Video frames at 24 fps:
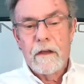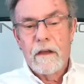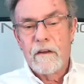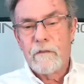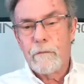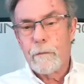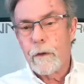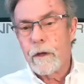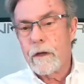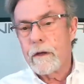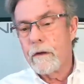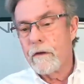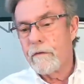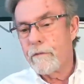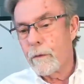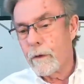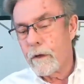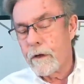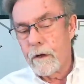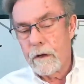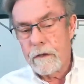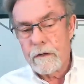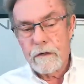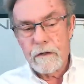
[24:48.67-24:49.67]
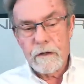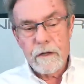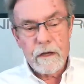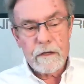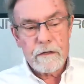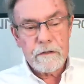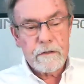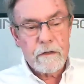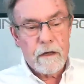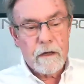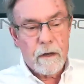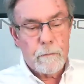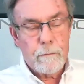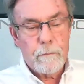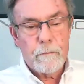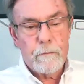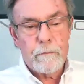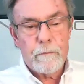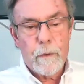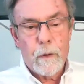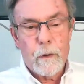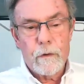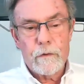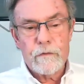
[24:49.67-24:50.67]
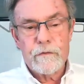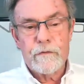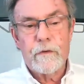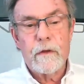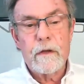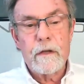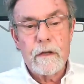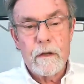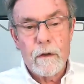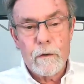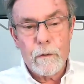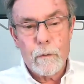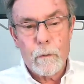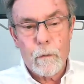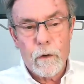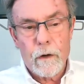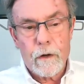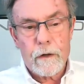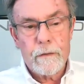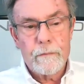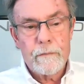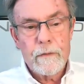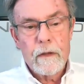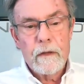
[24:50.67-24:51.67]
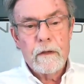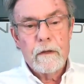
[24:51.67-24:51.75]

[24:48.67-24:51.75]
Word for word: If we if we couldn't get uh, Paul's video to work,